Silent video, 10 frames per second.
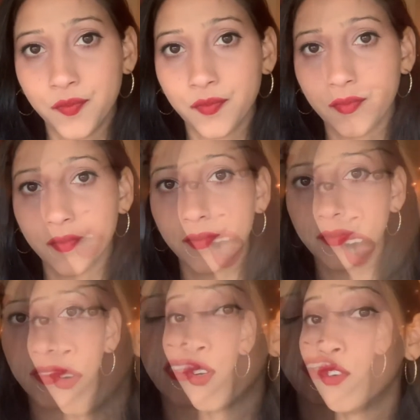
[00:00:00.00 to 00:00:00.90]
Now, how
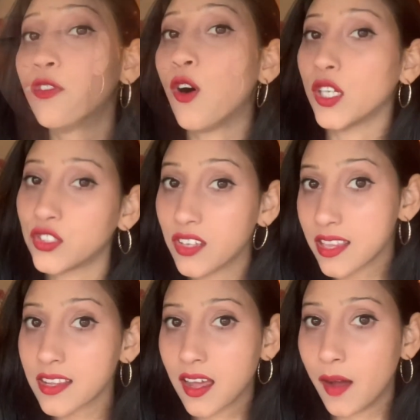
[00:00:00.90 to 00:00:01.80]
to wash this
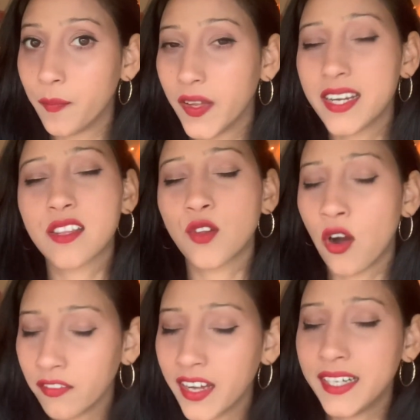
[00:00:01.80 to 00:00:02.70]
cup? It's not
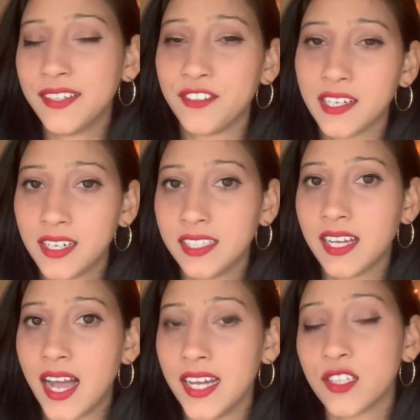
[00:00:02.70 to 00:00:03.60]
very difficult,
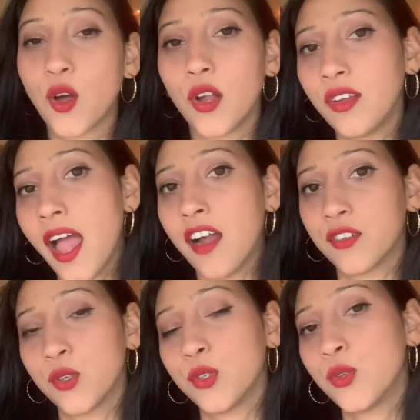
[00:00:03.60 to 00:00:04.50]
guys. All you have
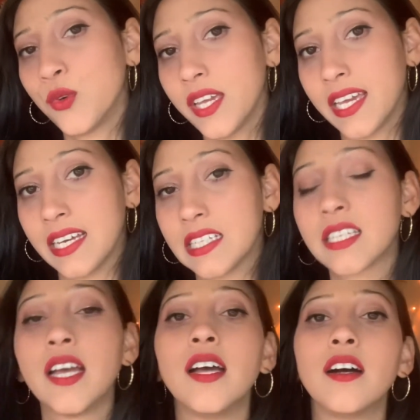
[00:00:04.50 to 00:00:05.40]
to do is
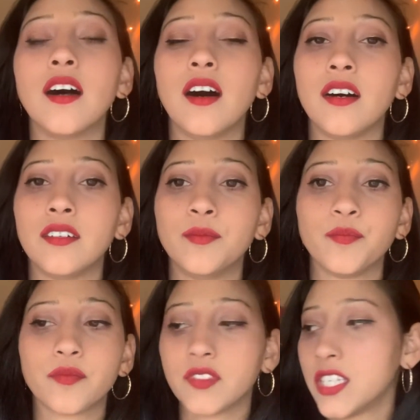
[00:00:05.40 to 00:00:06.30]

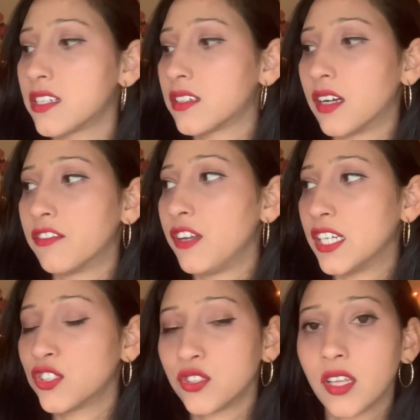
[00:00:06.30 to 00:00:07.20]
just
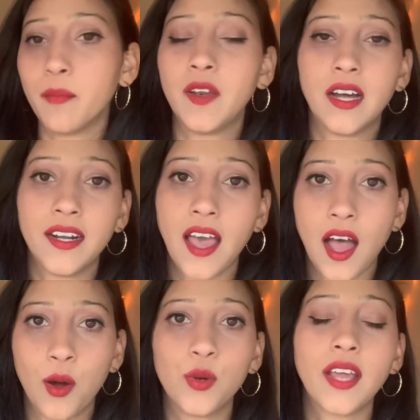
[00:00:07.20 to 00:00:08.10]
flush the blood
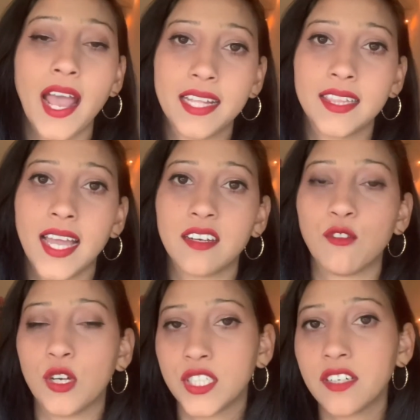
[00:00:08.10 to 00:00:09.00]
out and then
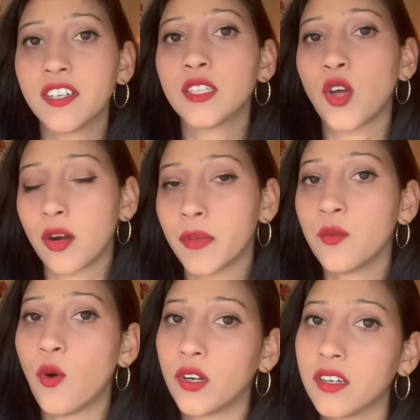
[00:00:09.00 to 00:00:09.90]
wash it with normal
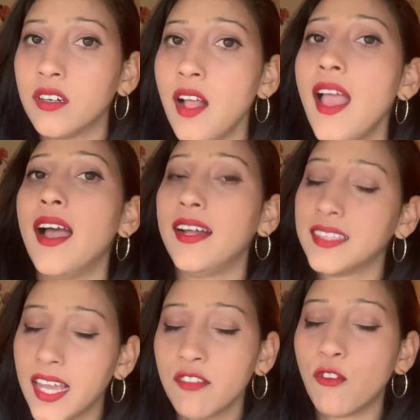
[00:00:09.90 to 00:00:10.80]
water, and
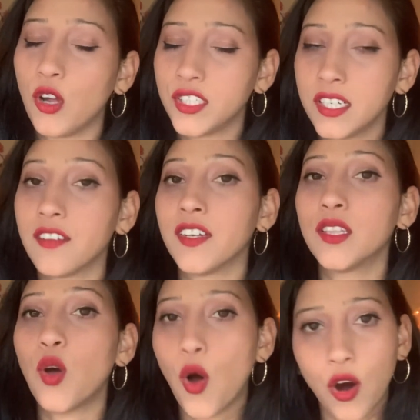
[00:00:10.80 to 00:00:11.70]
then wash it with
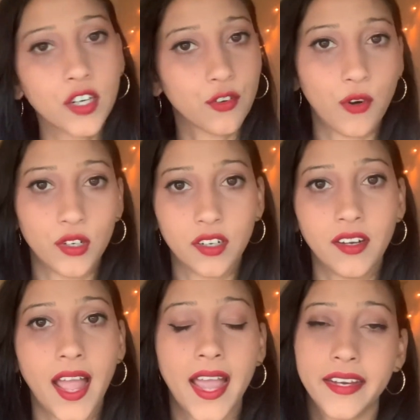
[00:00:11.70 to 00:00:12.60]
hot water,
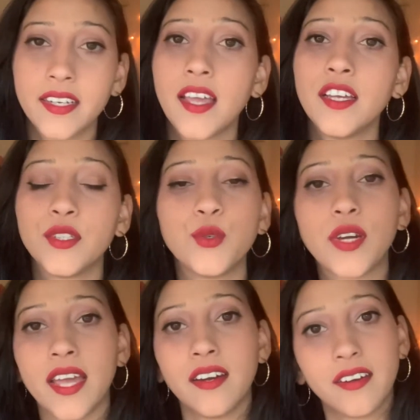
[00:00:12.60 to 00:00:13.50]
and you
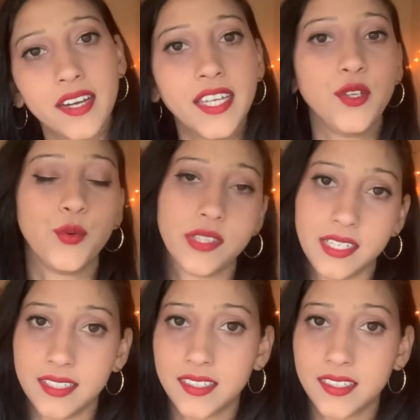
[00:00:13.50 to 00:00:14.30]
can reuse it.